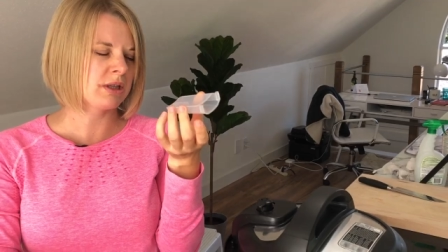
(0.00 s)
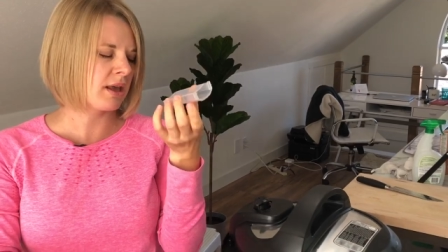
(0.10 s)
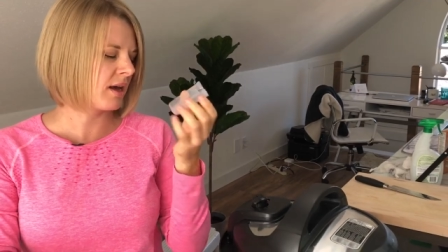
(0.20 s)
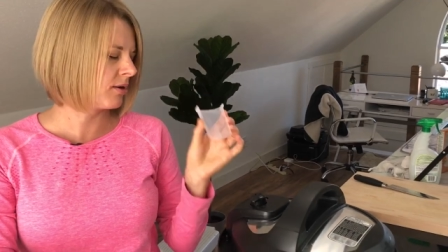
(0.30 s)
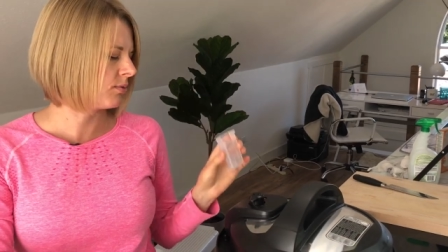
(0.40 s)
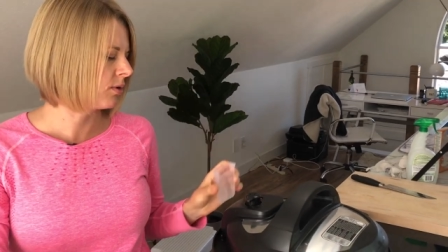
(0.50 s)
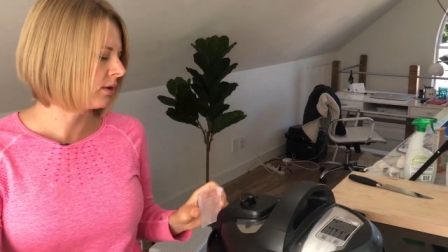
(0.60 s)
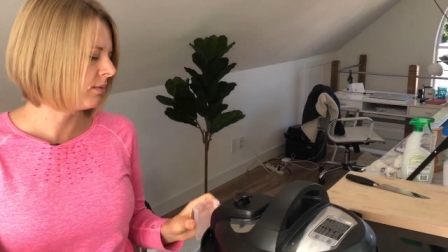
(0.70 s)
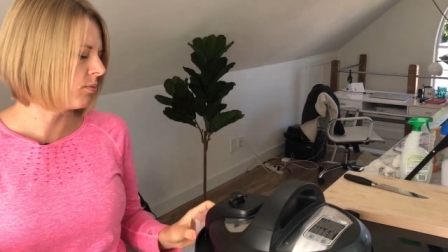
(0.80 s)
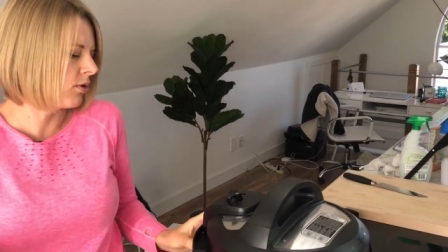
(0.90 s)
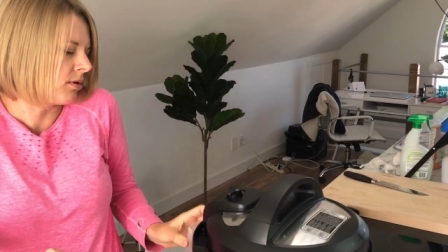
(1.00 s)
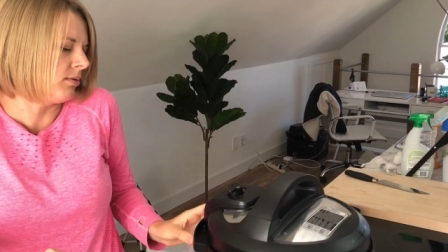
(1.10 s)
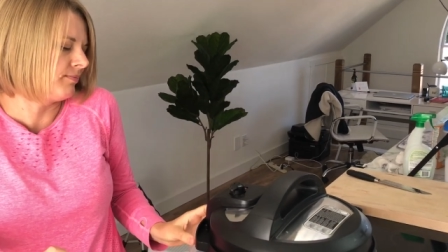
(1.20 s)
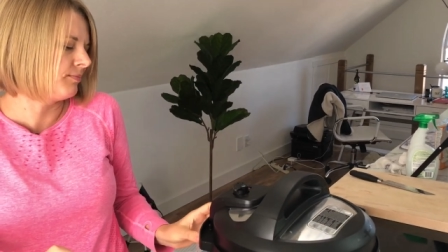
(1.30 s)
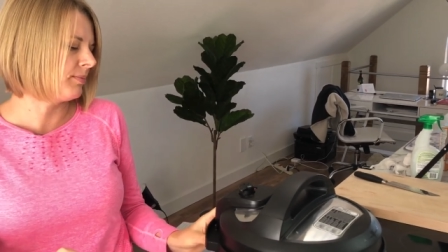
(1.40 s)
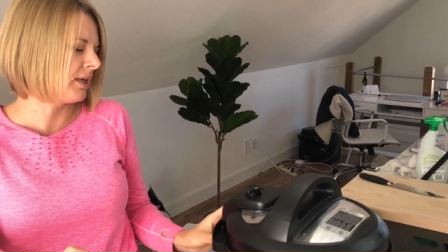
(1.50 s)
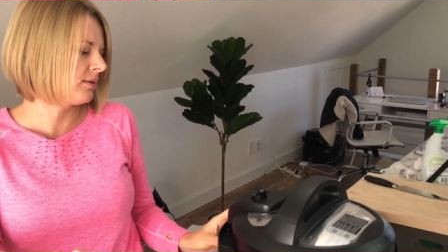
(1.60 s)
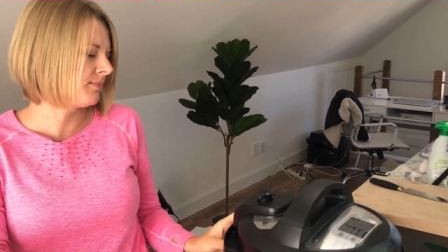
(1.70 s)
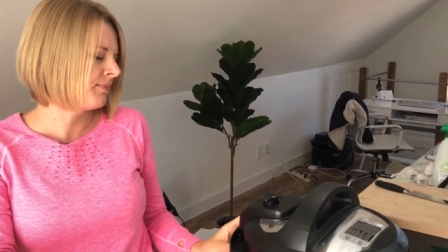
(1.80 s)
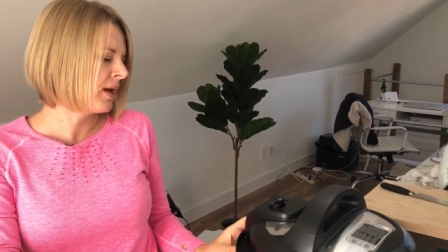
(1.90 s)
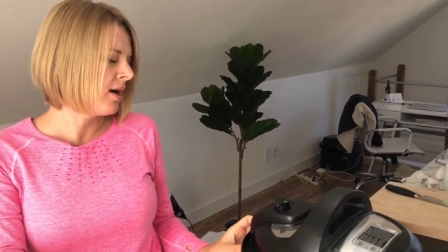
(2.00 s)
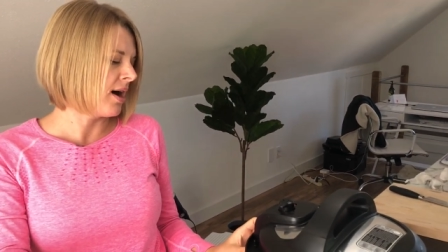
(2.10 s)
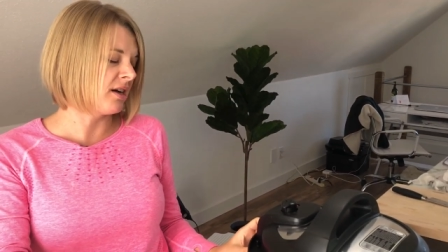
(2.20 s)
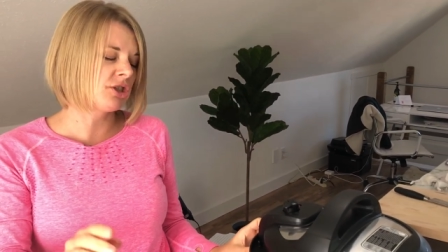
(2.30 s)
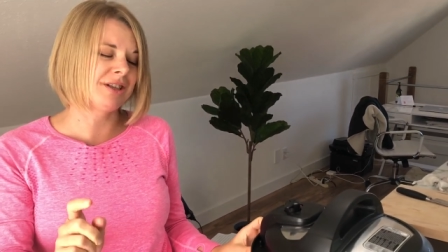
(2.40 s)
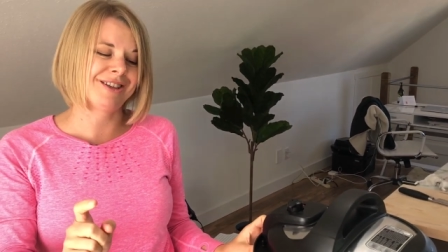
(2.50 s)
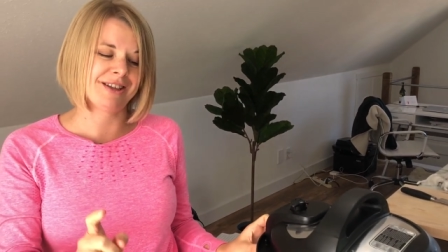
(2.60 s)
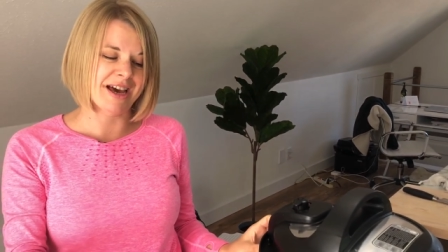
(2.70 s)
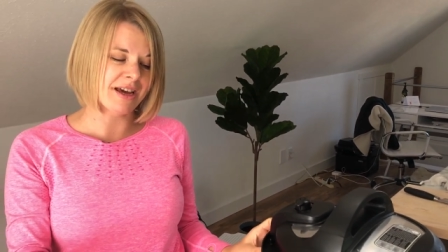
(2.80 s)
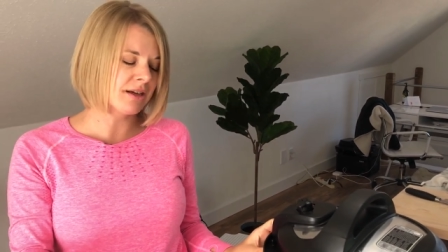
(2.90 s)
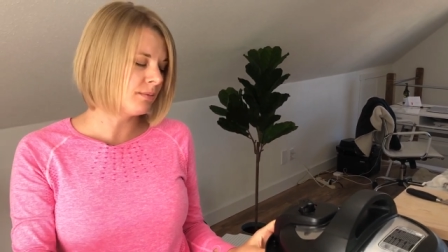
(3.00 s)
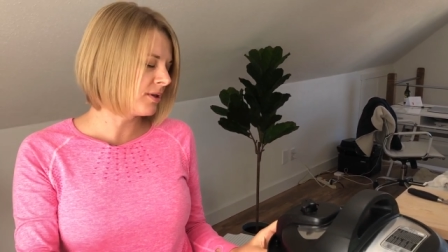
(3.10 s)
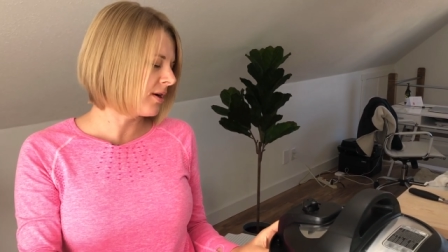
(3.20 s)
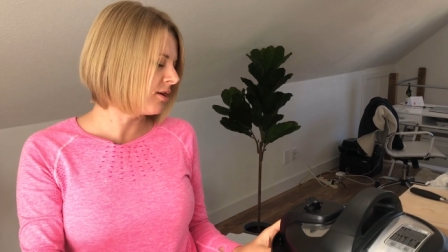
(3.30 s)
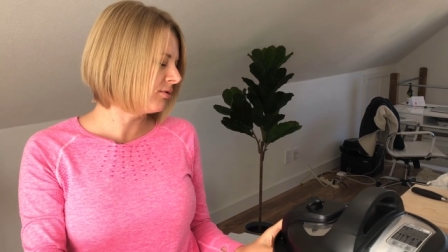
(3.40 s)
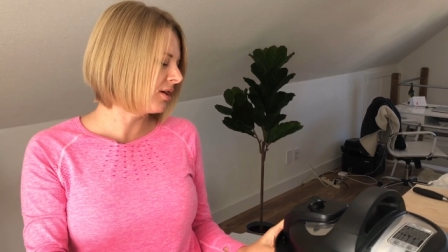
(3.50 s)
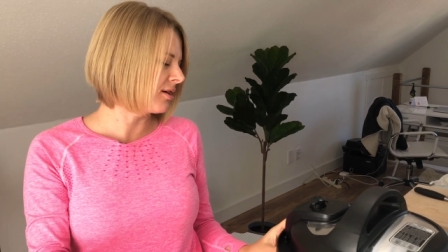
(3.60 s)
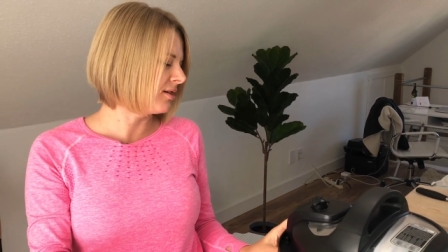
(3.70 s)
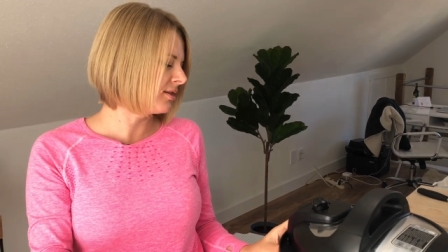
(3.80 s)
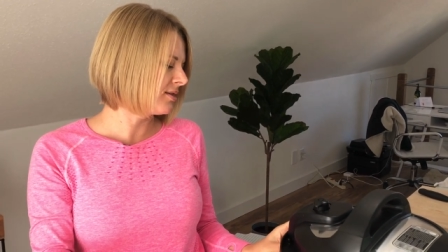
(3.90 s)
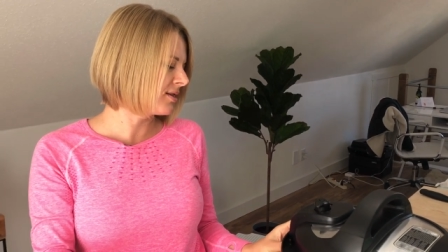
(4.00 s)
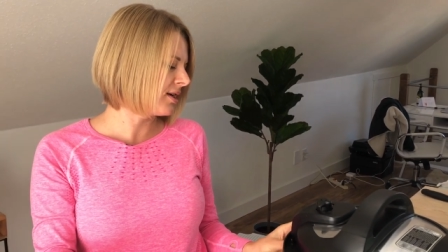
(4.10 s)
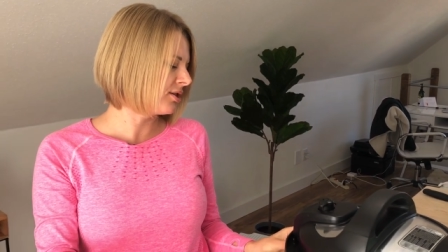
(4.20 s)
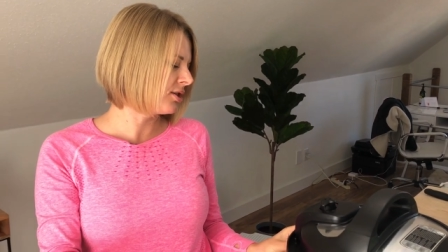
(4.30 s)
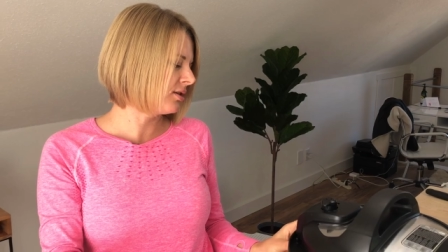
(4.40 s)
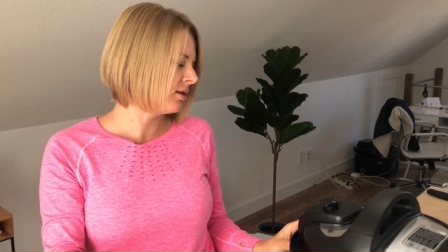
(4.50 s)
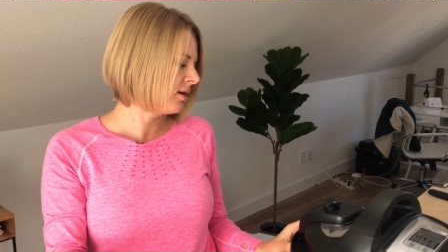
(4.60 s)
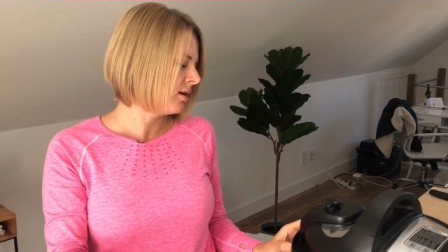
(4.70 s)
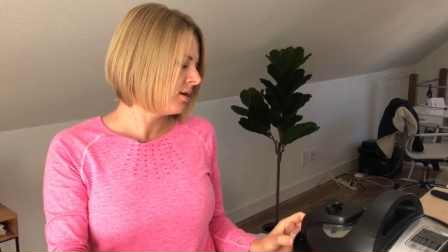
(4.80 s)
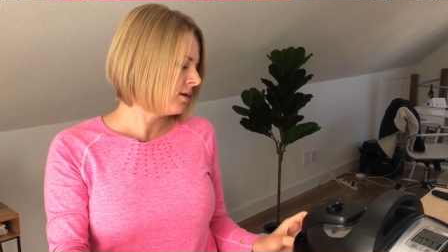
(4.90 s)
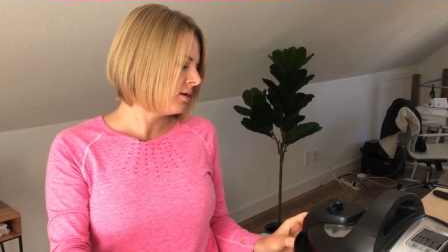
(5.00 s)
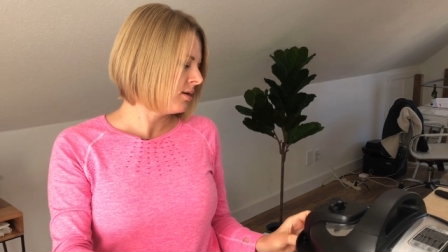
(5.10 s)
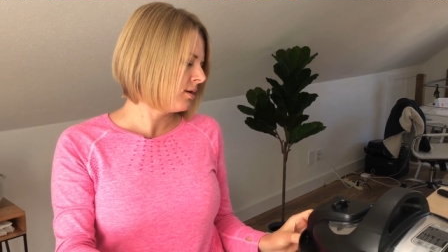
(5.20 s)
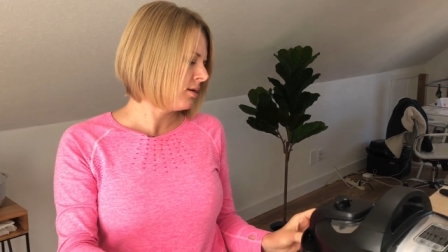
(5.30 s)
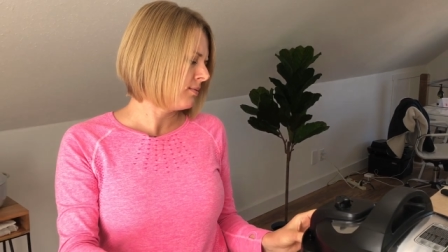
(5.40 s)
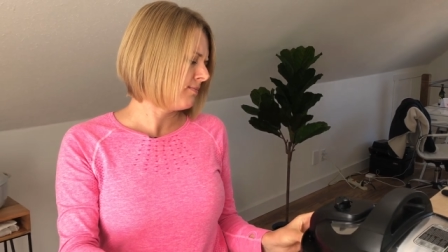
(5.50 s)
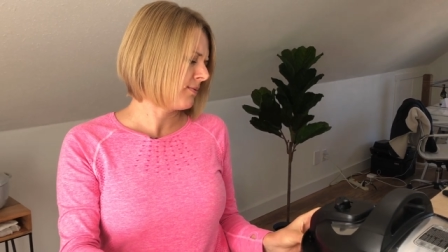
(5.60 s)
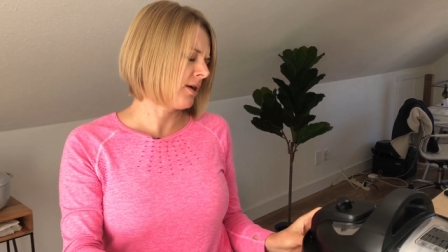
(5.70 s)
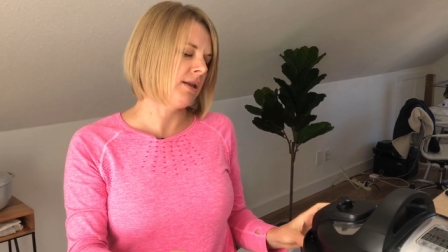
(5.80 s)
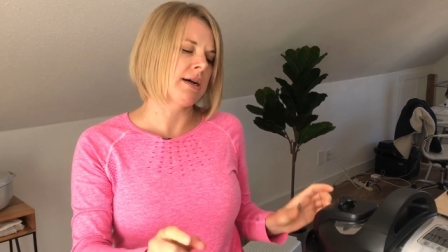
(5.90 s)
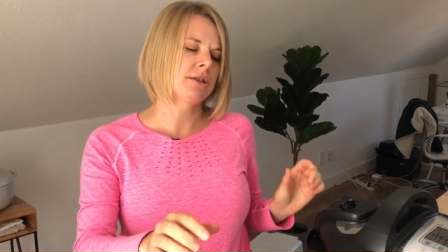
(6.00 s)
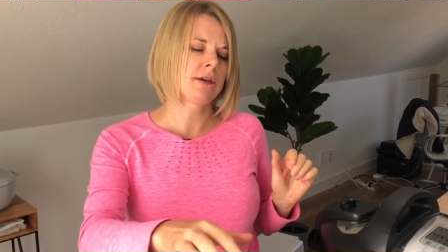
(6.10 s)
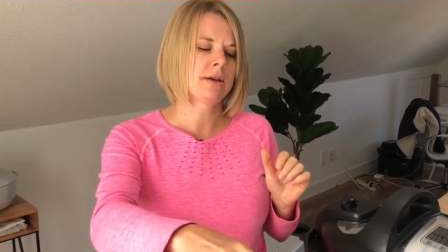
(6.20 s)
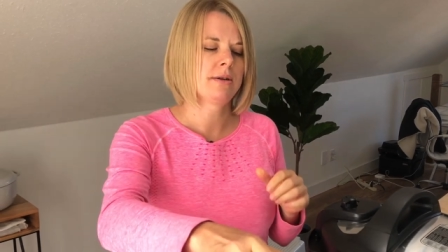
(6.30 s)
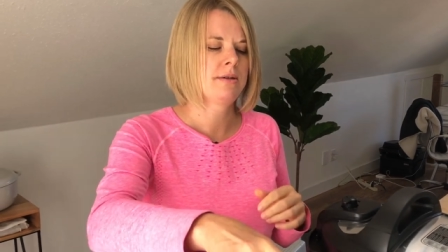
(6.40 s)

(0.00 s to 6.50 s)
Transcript: thing or the model, but I actually like it without the condensation collector,